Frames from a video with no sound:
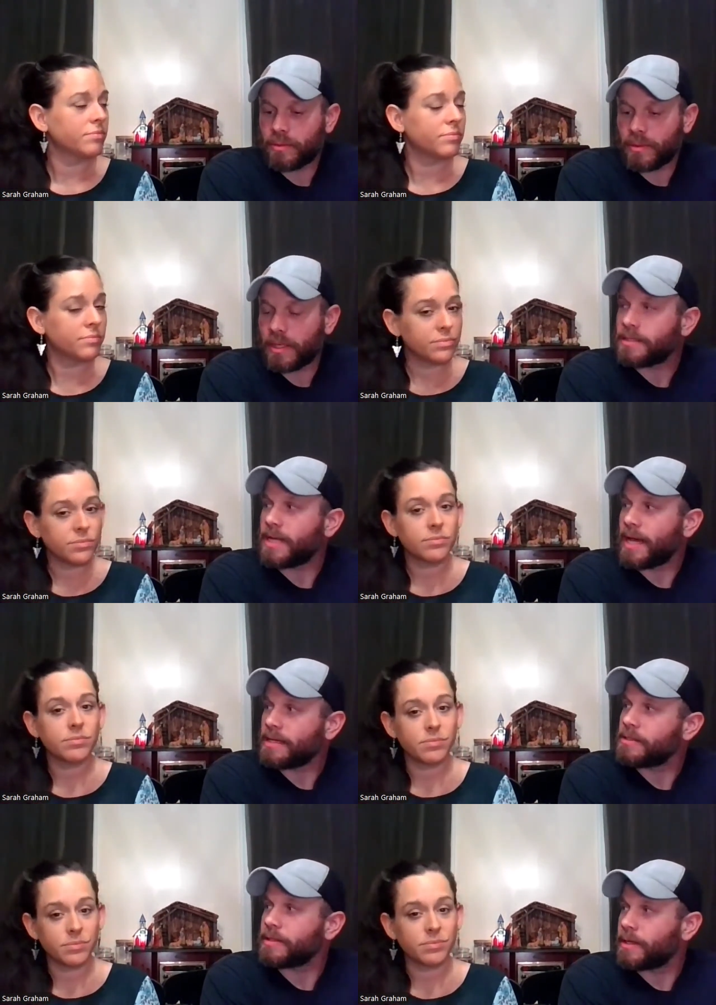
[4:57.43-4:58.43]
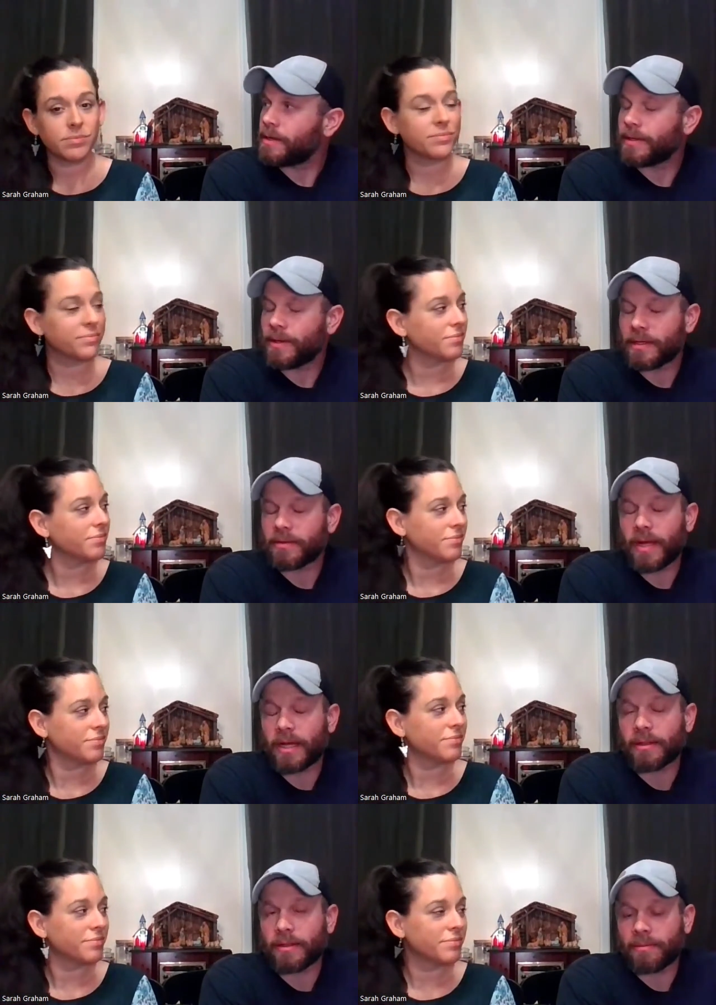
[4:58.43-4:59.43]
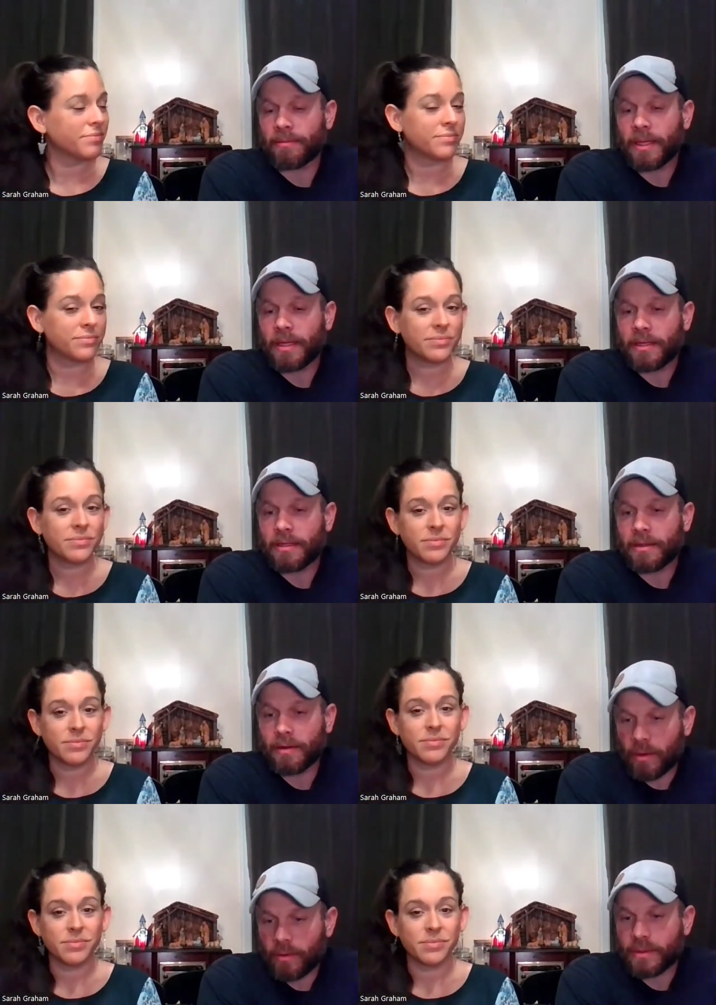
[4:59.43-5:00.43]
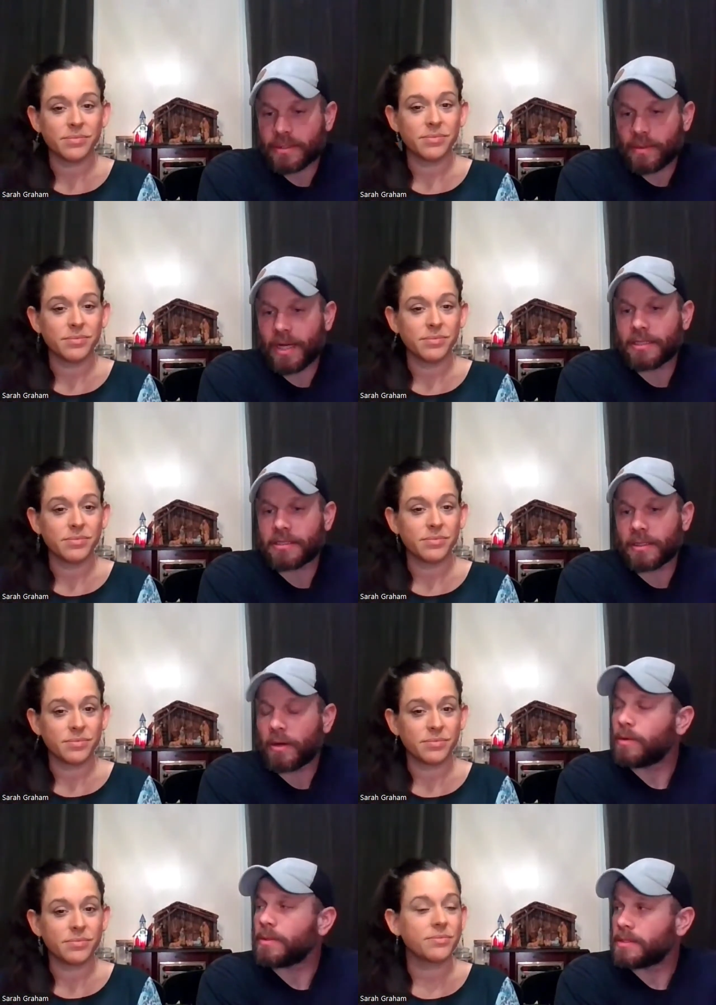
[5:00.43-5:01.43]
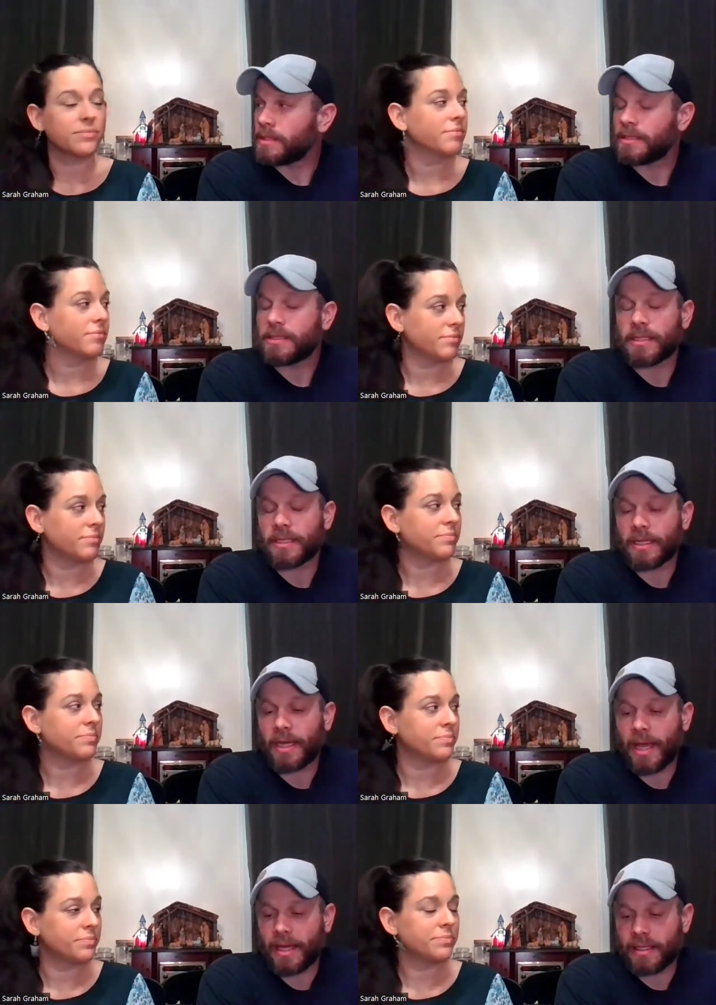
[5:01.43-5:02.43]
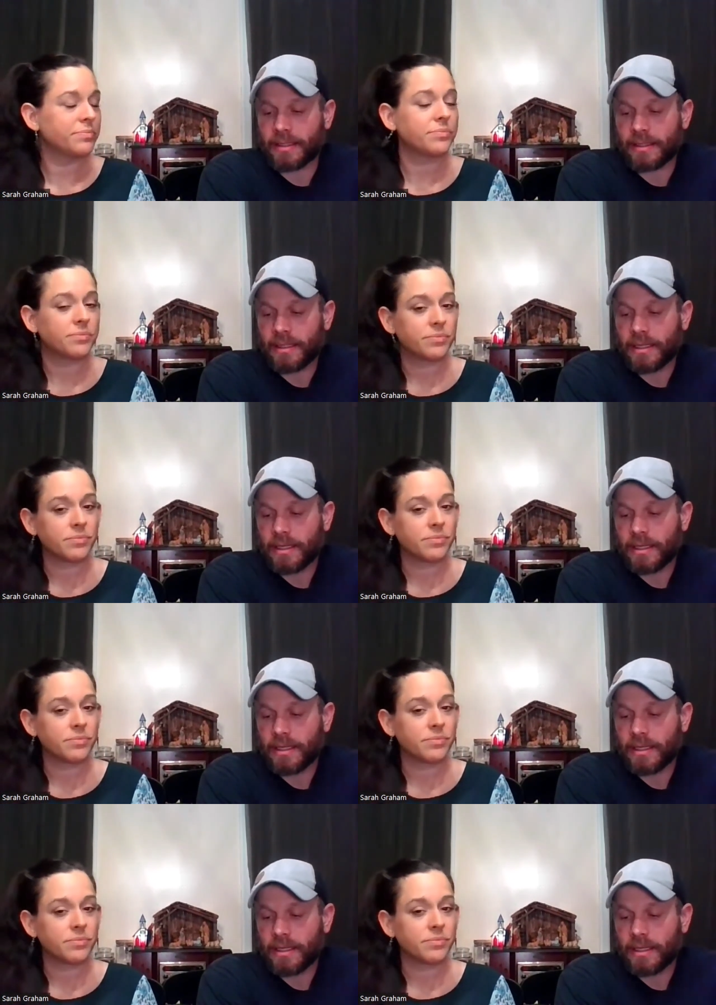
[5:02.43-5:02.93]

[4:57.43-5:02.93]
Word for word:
Speaker 1: what's actually going on around them they're always watching always listening mm-hmm. and